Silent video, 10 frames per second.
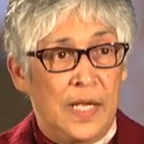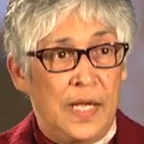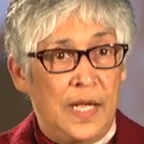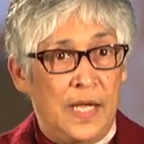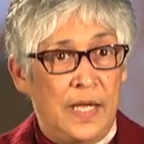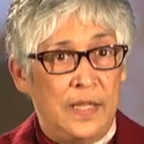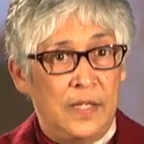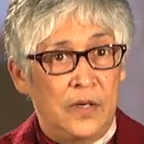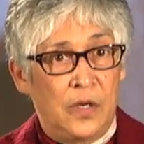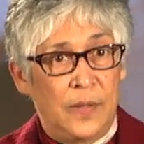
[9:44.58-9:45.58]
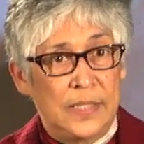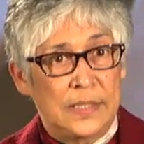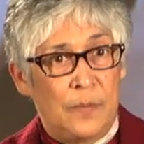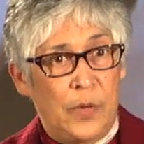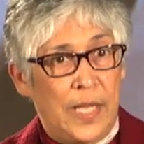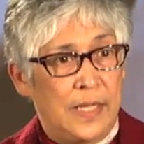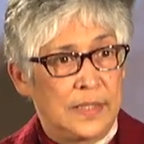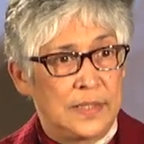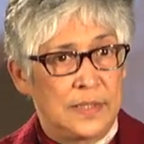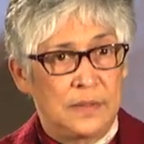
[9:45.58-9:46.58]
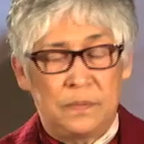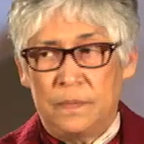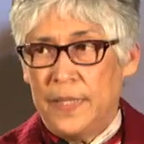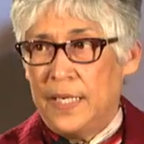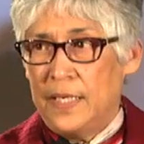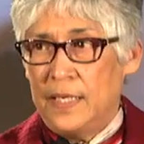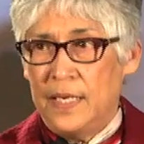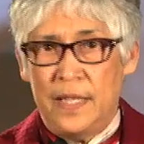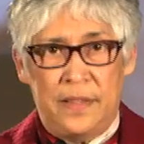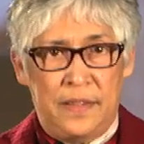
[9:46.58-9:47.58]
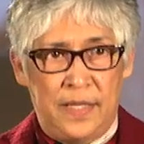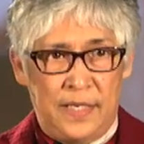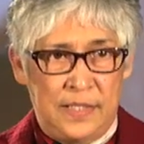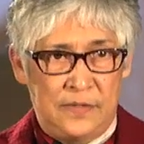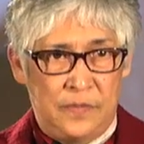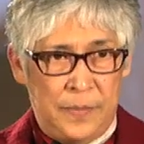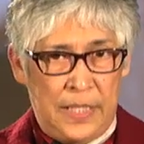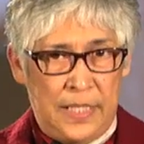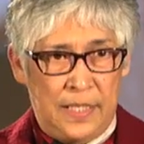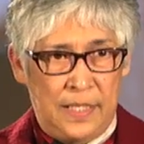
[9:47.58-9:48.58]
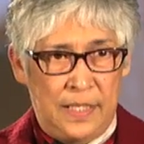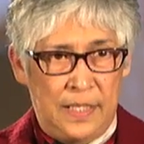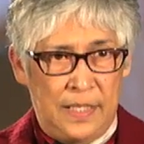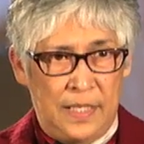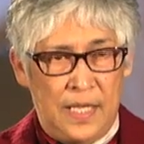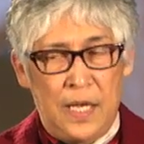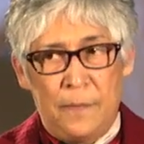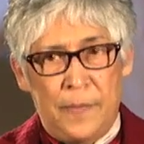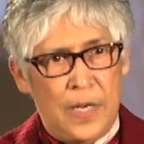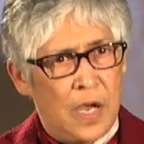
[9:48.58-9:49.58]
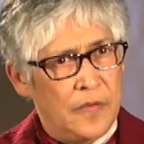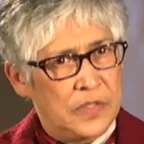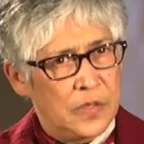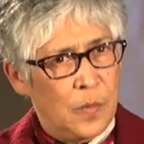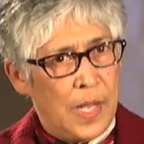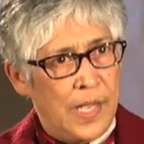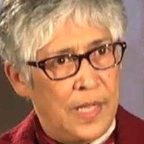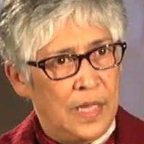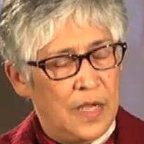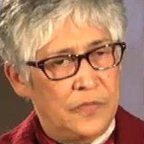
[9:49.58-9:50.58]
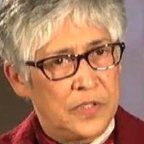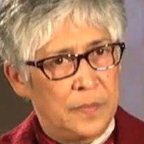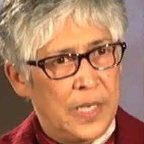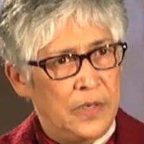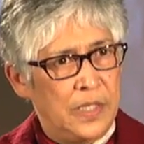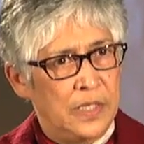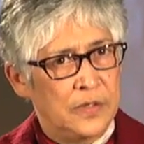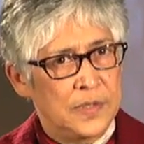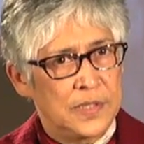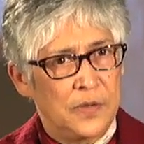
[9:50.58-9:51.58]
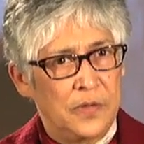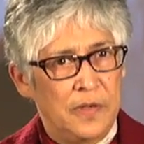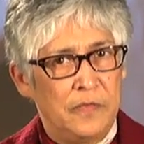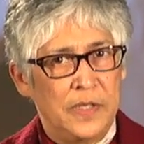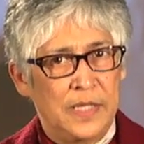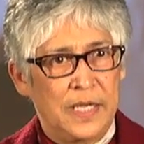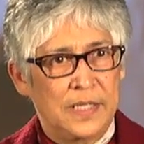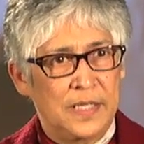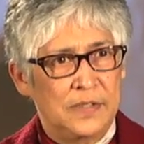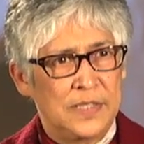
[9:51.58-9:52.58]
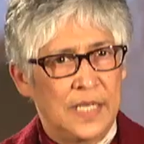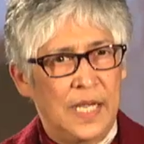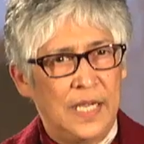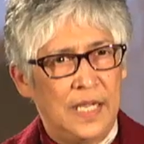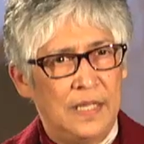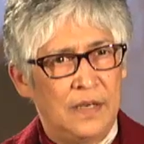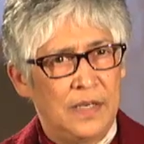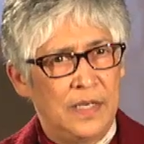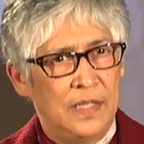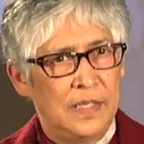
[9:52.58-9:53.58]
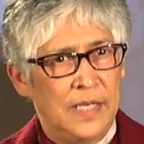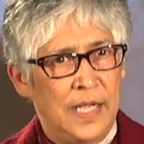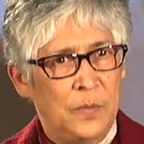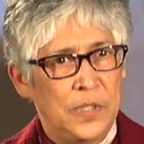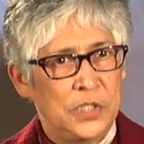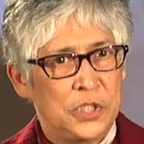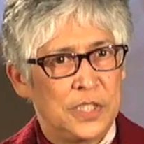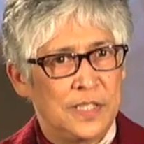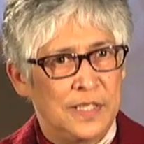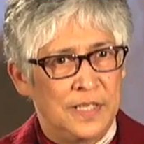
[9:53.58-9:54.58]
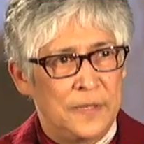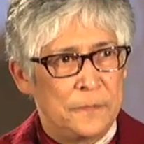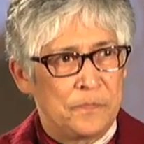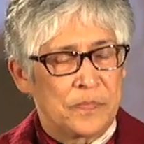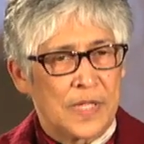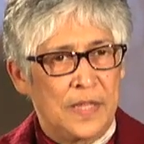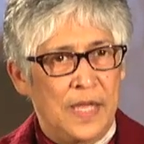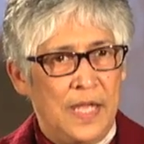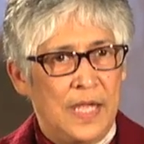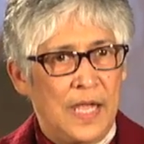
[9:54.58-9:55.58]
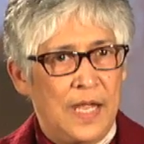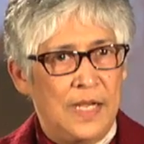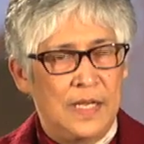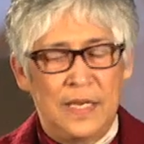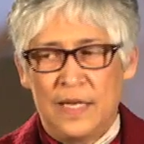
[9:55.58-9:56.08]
and they're going somewhere else where nothing is familiar. But after a while, after about a year or so, they feel like they're settling in, they're learning the language, they can